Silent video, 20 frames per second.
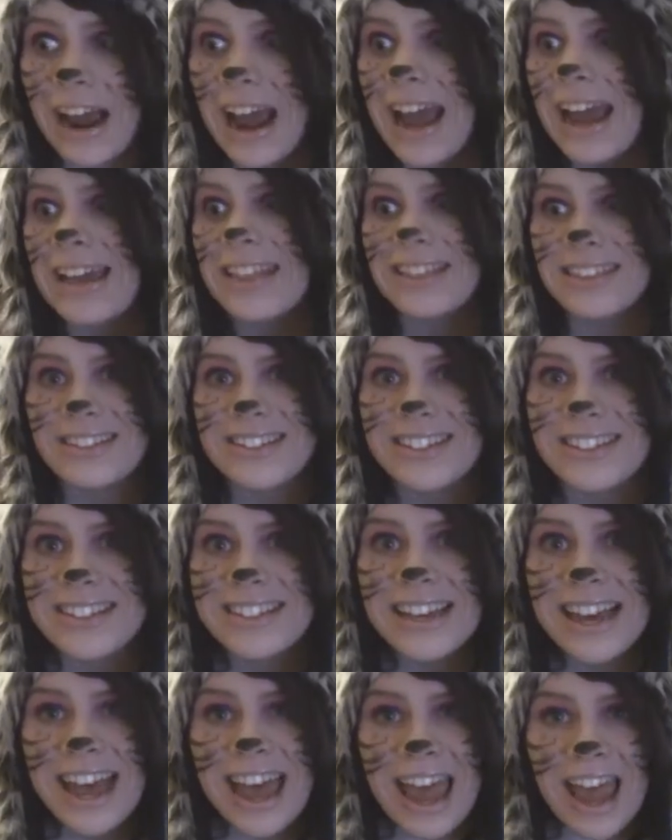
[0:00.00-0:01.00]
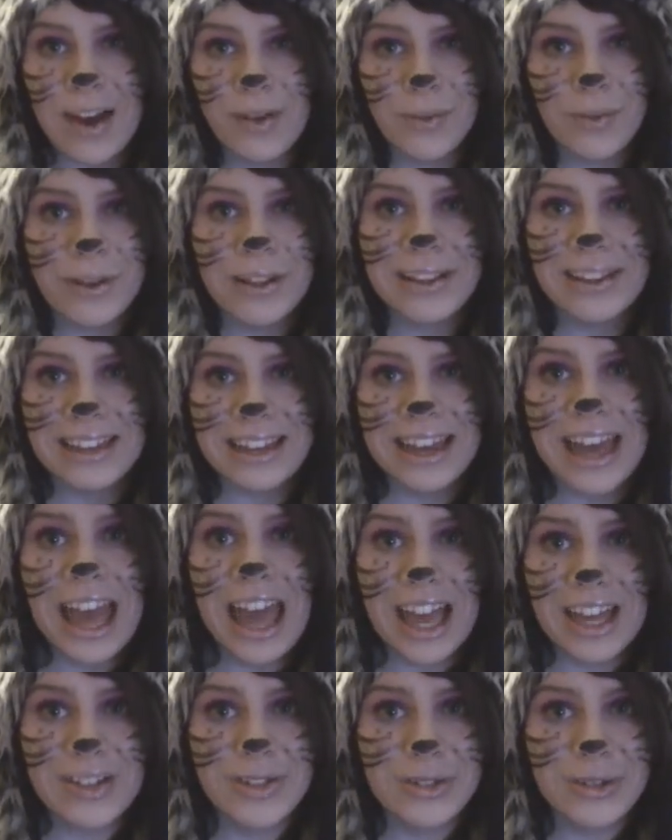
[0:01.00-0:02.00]
I just really
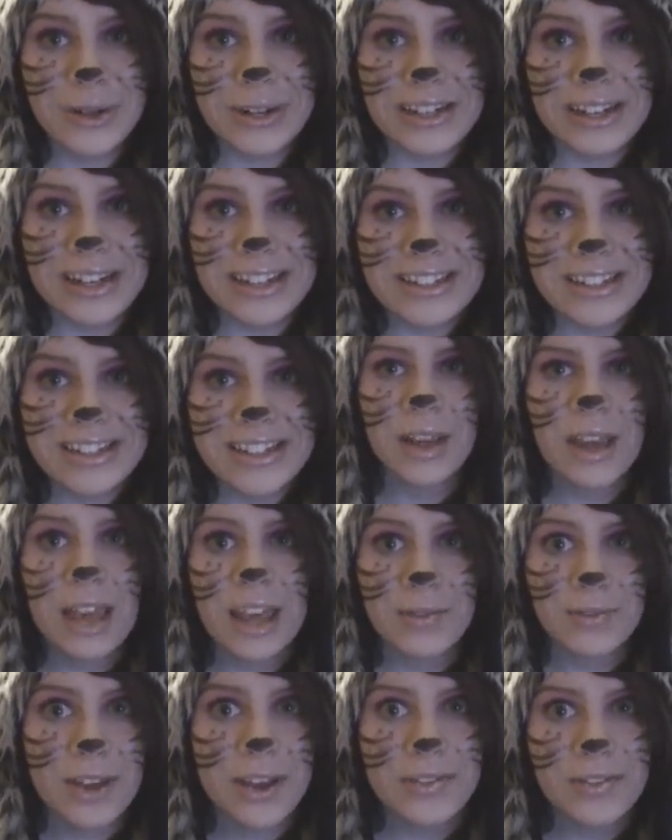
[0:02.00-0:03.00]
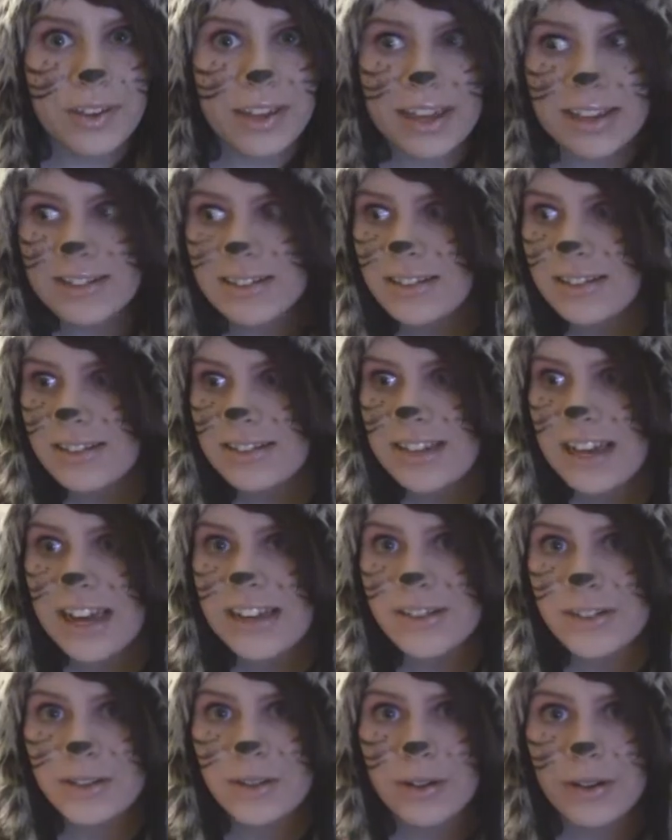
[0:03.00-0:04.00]
enjoyed it. If you ever get to the
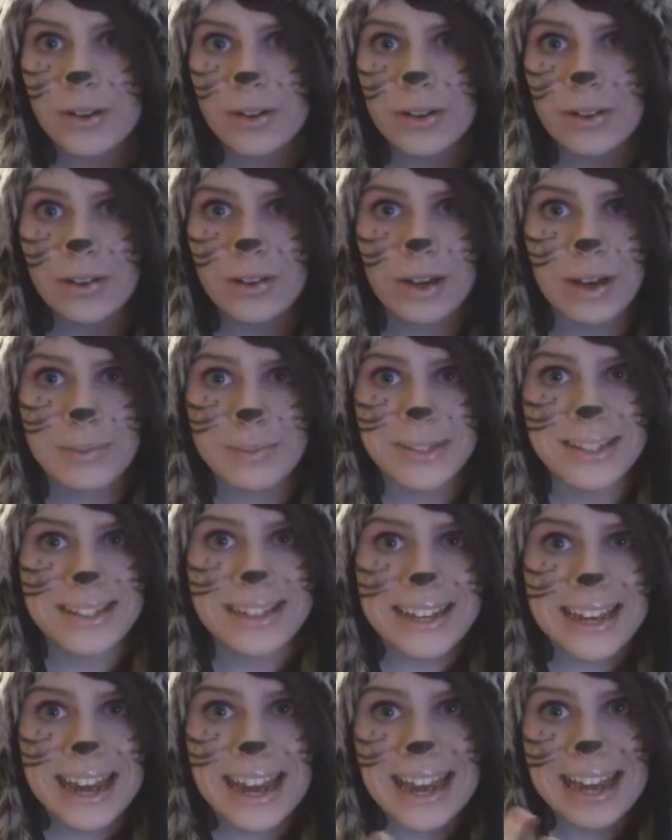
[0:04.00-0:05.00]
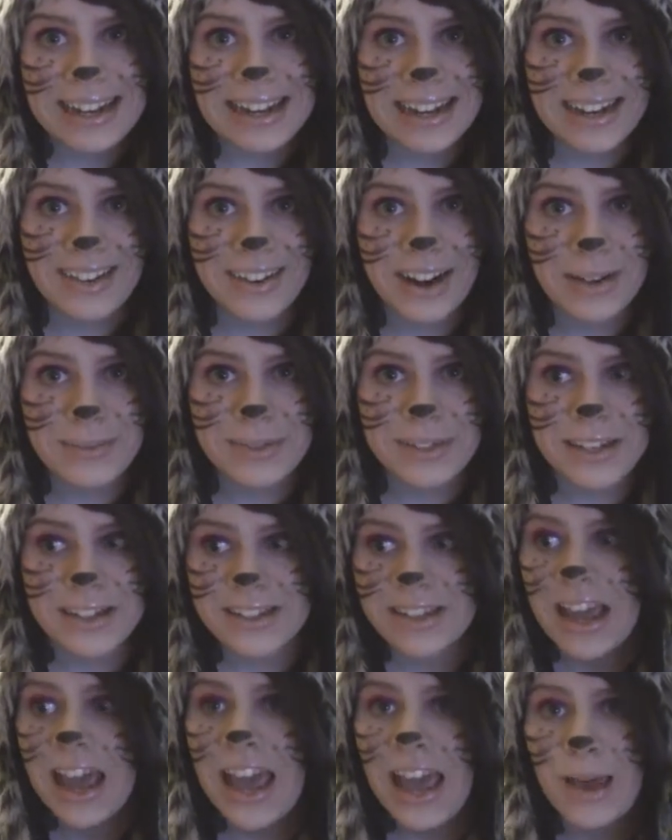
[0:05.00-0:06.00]
chance, go look up StickAid and
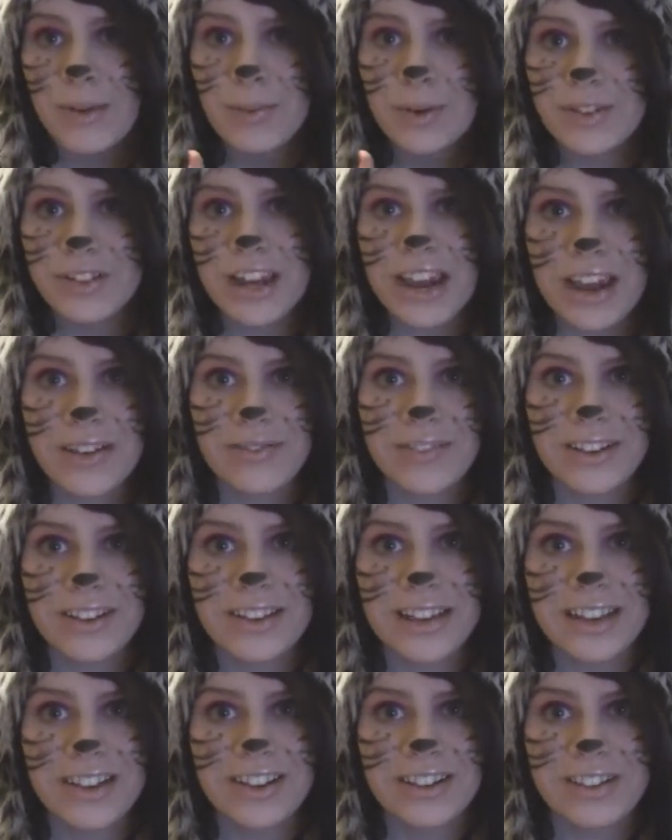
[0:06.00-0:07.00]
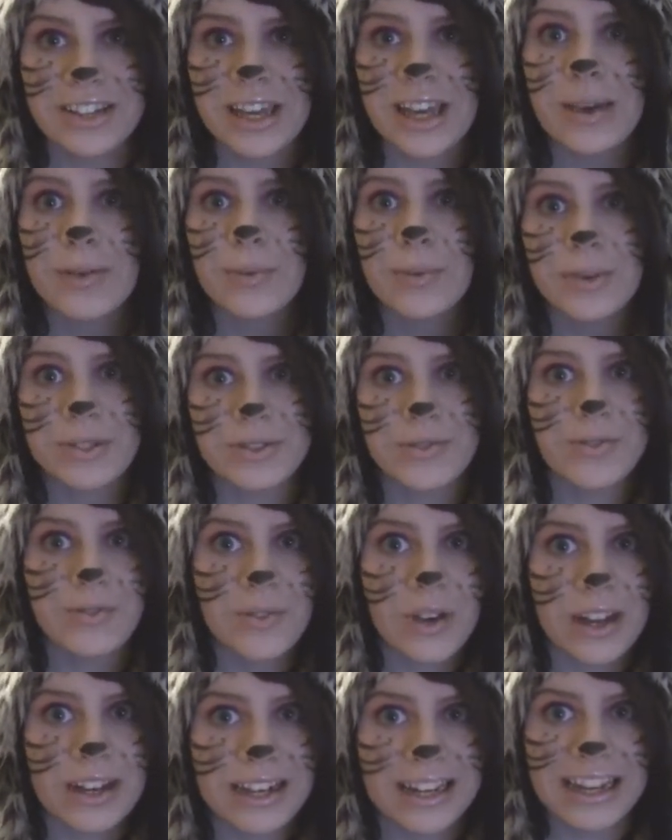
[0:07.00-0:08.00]
Crabstickz and watch everything, because it was
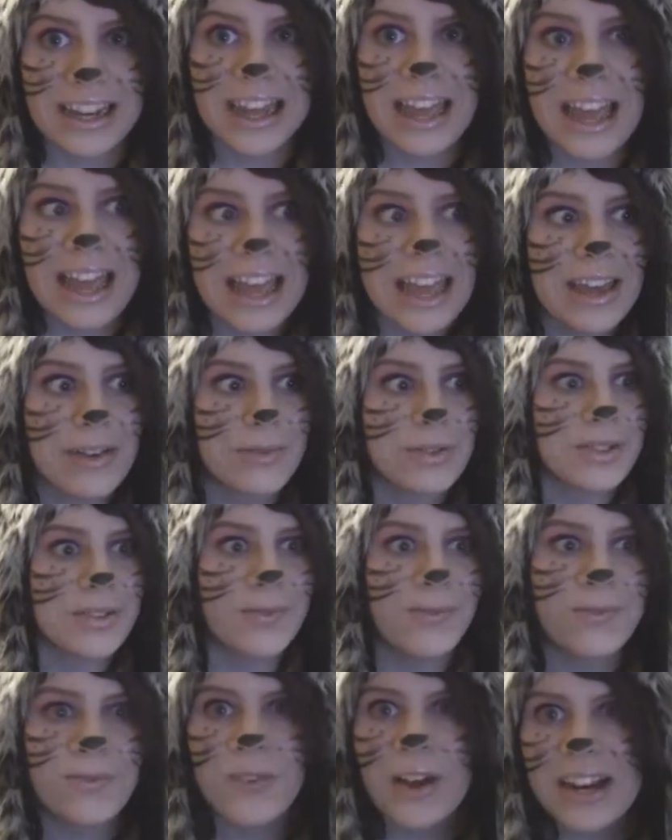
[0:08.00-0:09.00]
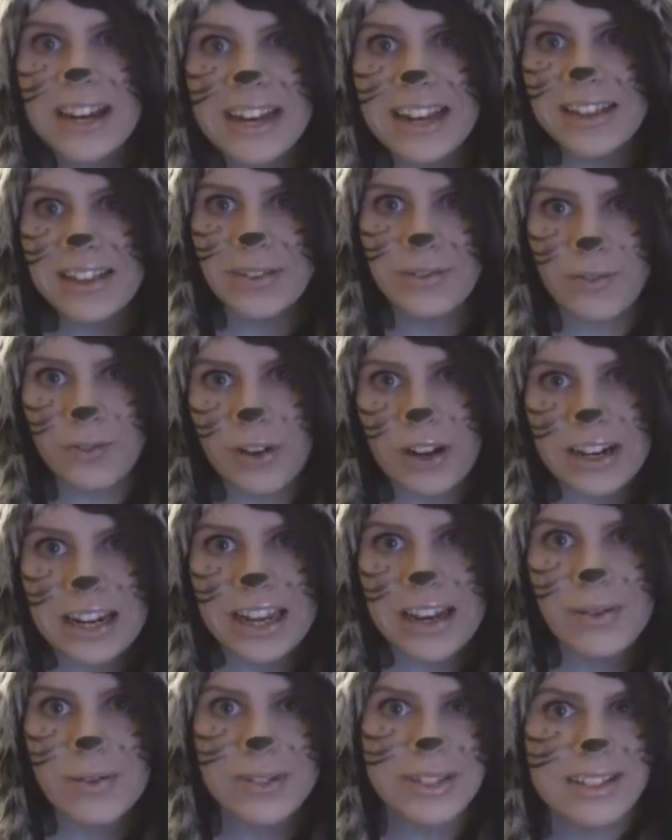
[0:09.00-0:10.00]
funny. It was funnier than
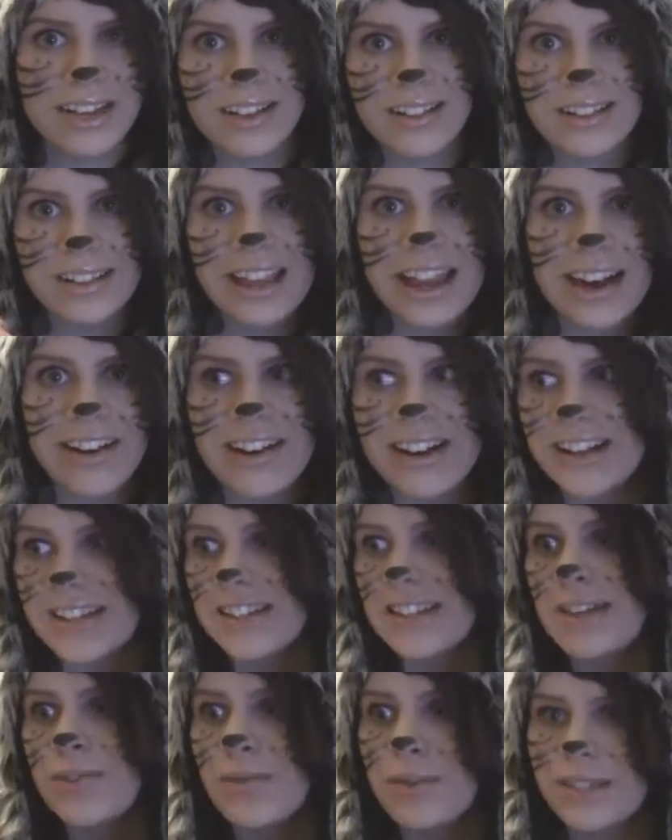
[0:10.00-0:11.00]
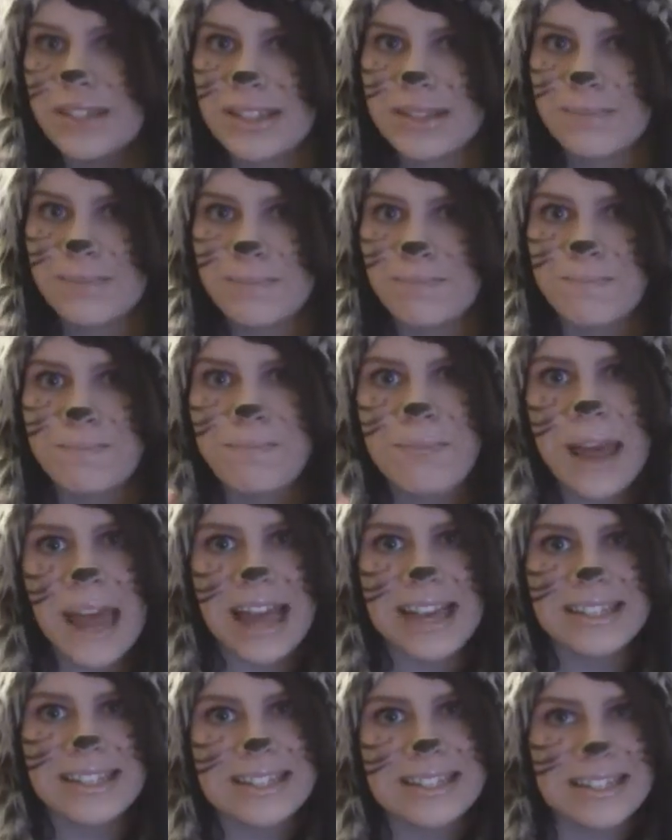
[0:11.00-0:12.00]
funny. It was hilarious. It was the
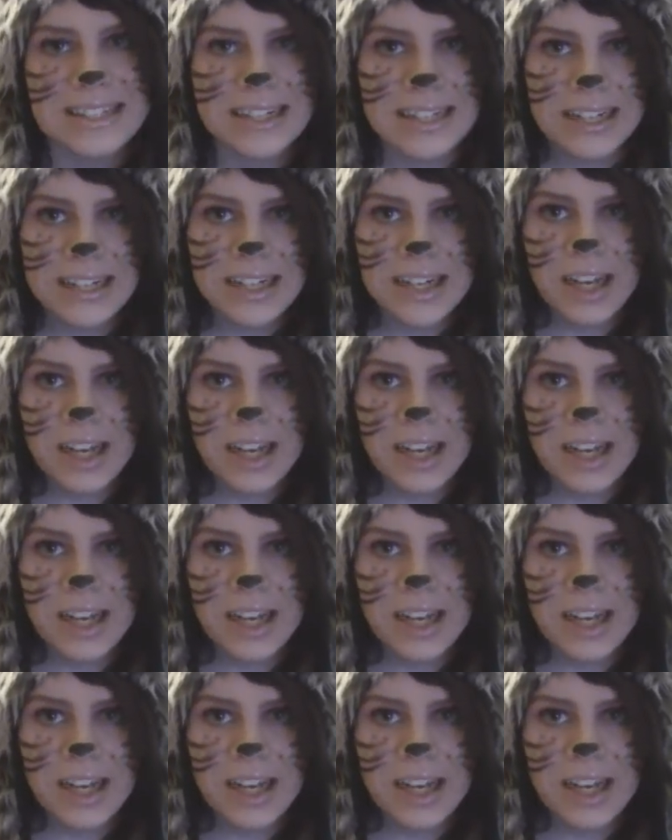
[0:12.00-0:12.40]
best.